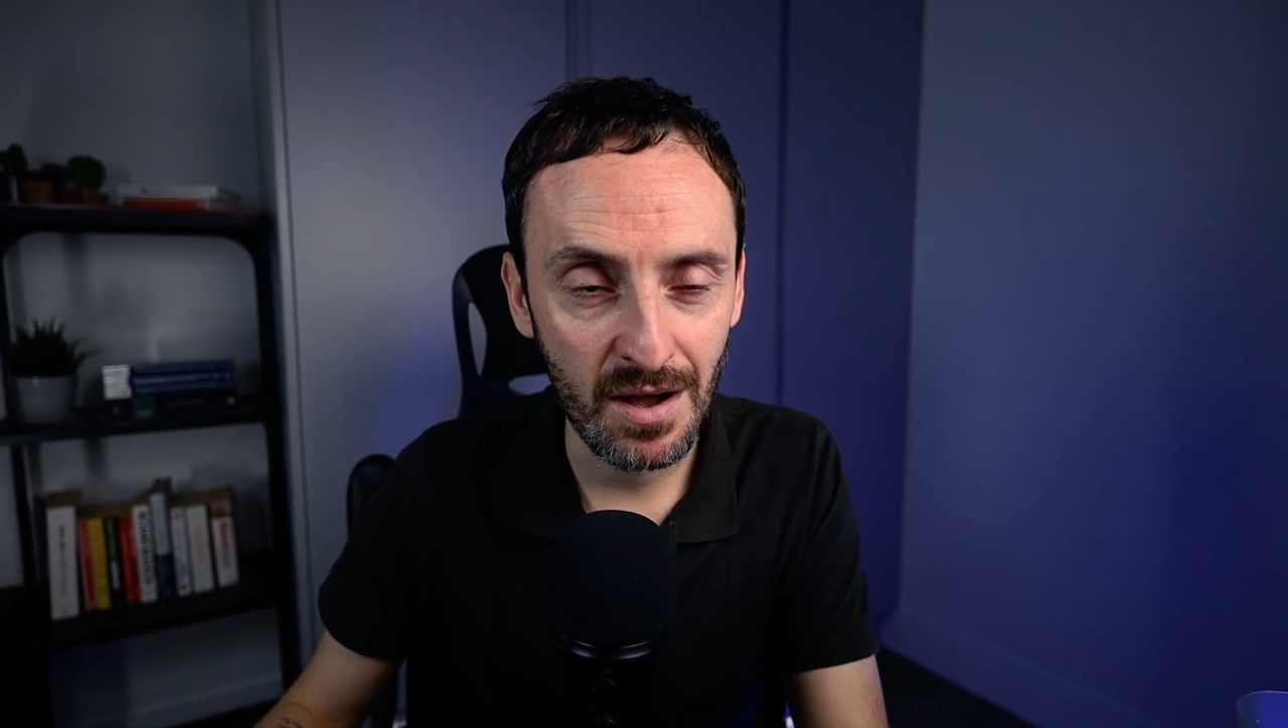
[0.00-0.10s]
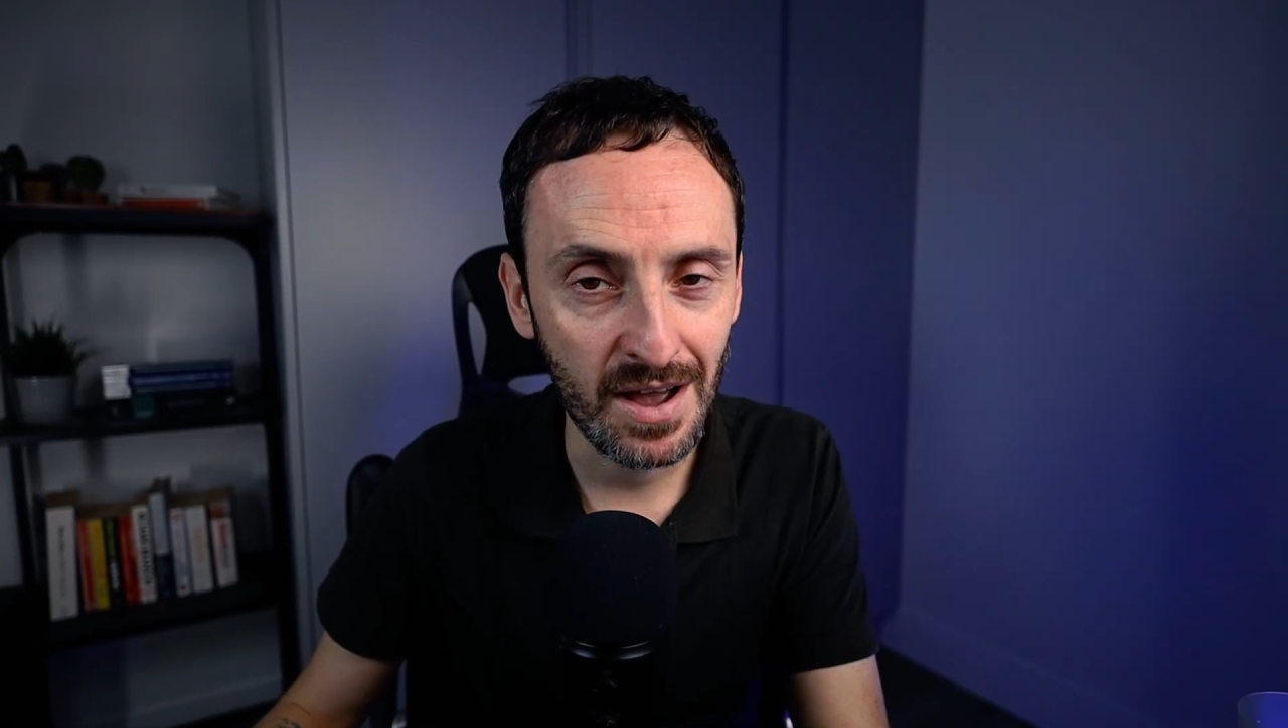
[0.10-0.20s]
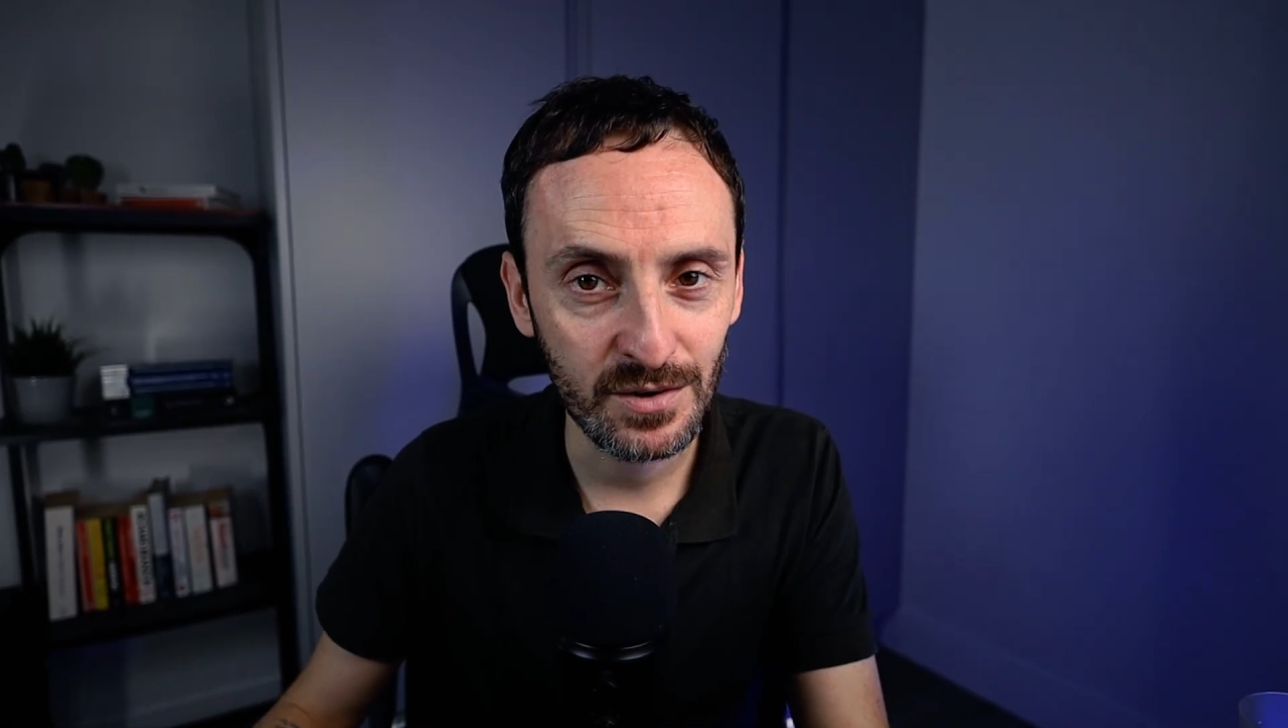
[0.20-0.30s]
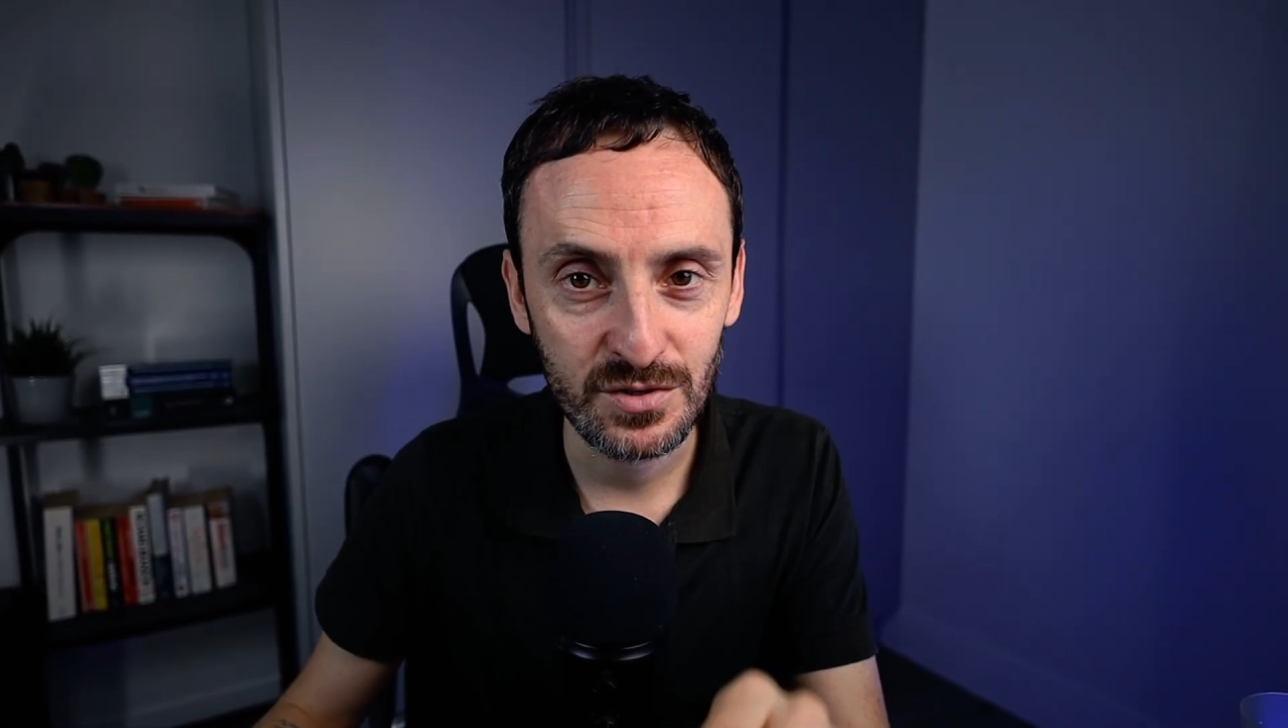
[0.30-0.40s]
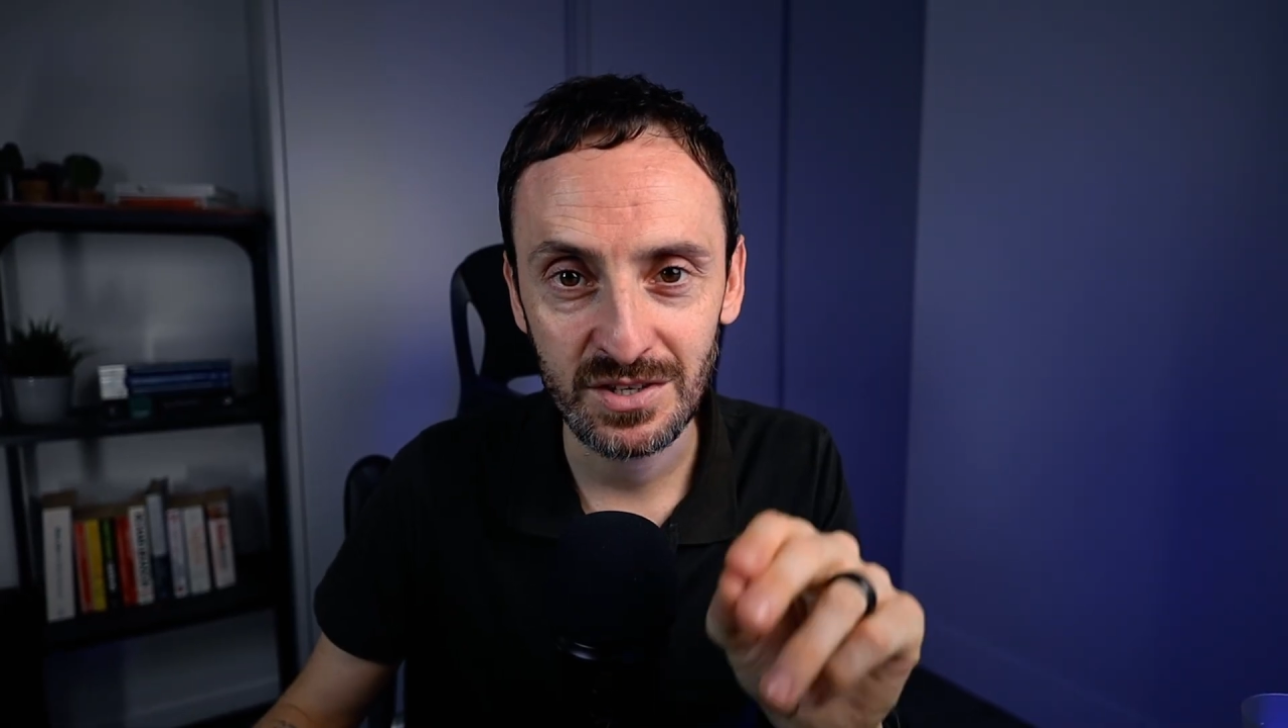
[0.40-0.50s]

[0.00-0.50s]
hackers